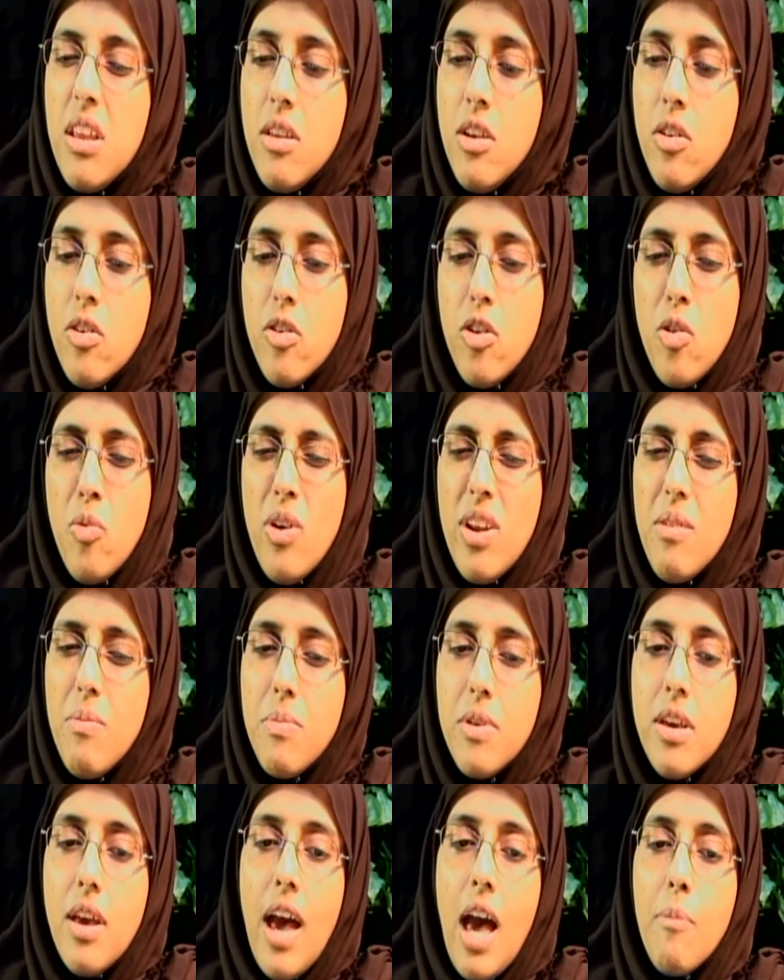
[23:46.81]
you don't want to
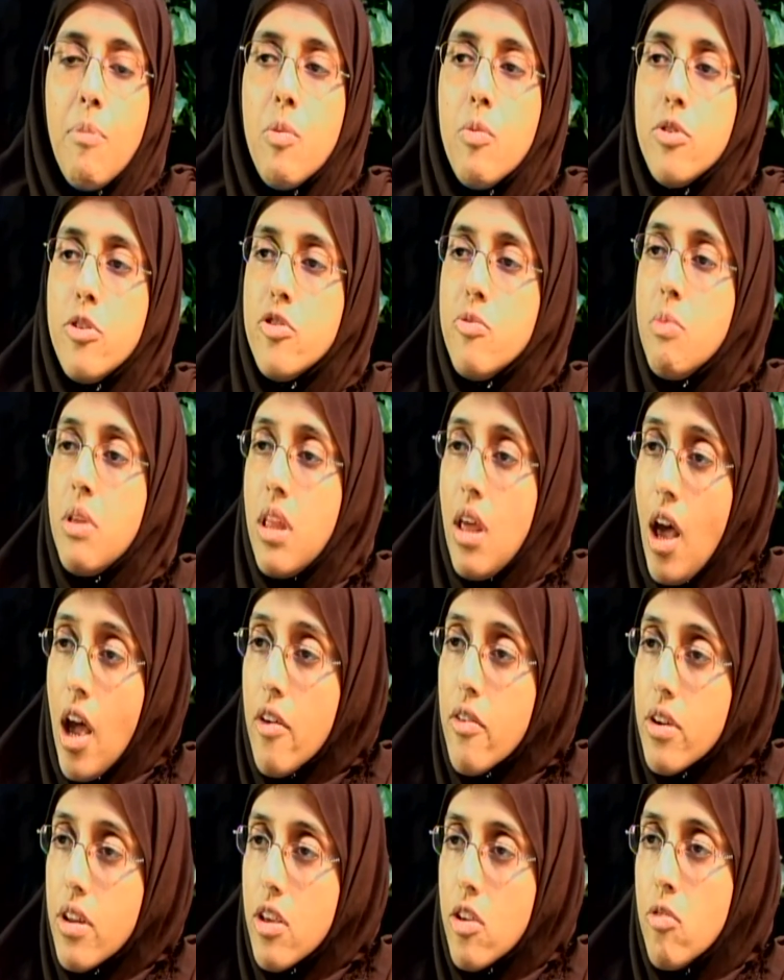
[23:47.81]
be happy with just mediocrity.